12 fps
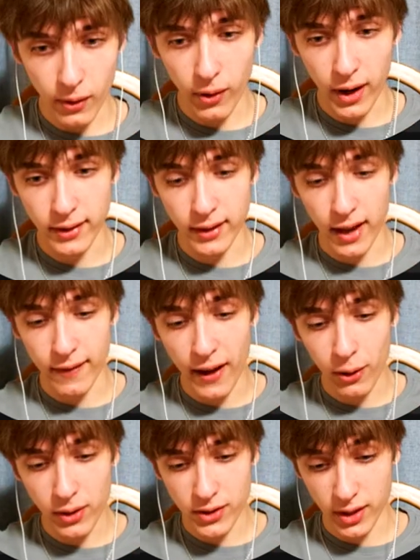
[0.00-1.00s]
All right, and now
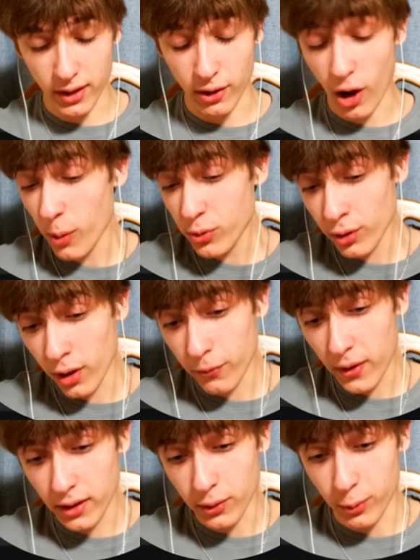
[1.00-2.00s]
let's add an optional
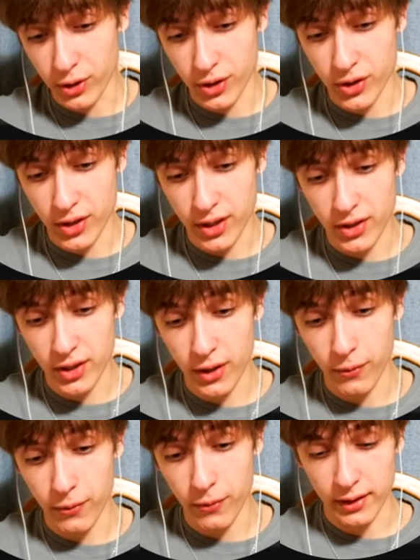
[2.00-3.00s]
effect, which is C C
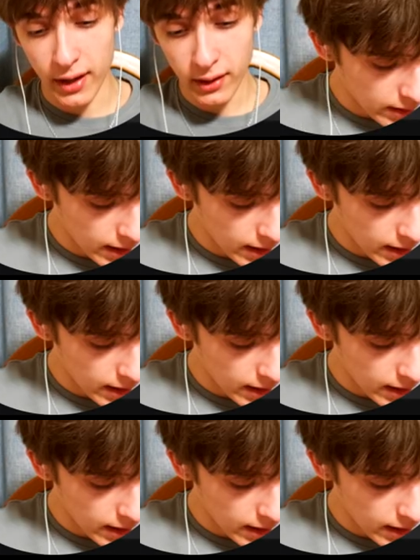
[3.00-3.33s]
Vignette.